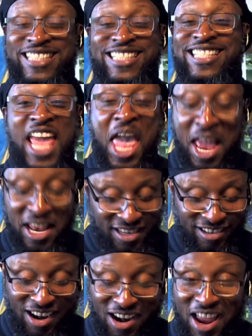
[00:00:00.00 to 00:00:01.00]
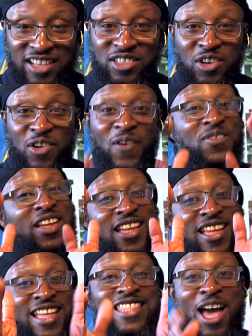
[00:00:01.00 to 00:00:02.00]
did. All right, so
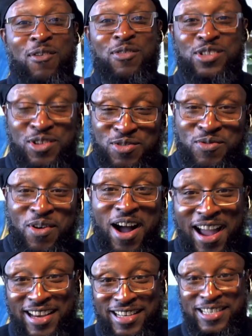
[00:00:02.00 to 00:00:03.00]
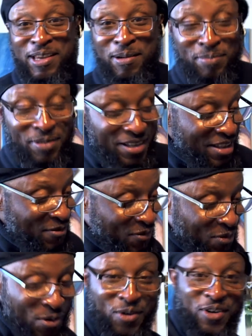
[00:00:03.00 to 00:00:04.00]
that was your wine tip
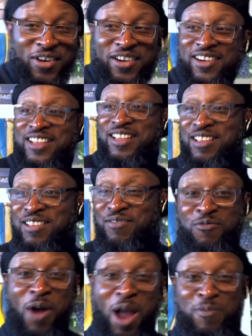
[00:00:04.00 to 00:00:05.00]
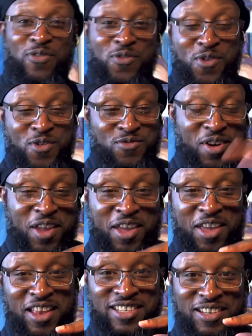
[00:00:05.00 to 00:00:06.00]
for white before
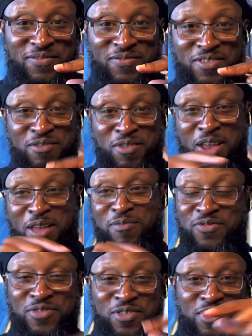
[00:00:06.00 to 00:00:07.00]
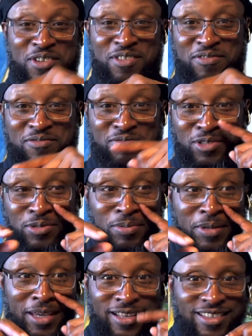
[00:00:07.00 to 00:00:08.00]
red, red before
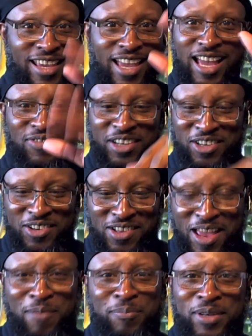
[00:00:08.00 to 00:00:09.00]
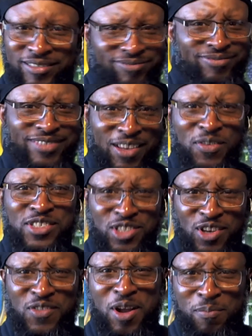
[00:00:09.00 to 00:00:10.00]
sweet. Yeah, forget all that. But if a
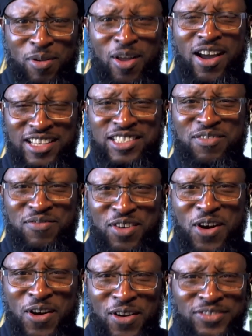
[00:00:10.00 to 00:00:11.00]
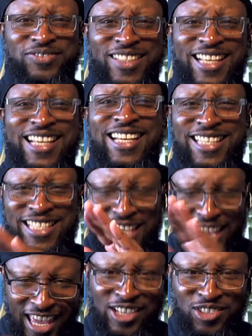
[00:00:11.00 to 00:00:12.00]
Sauvignon Blanc is involved,
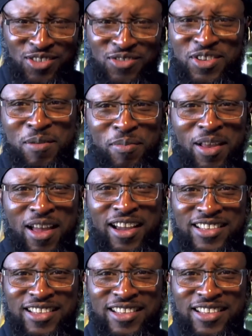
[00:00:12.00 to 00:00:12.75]
yeah, Sauvignon Blanc